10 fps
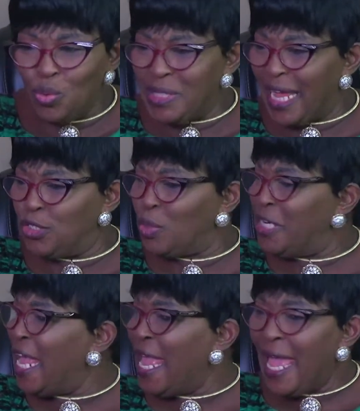They are doing
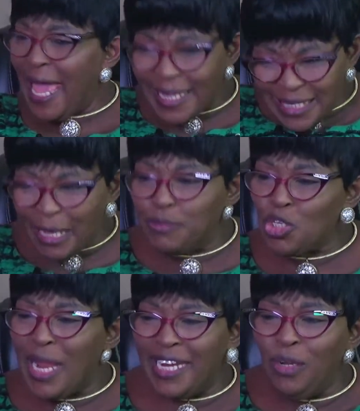
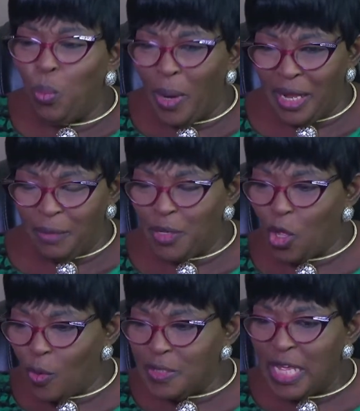exceptionally well, because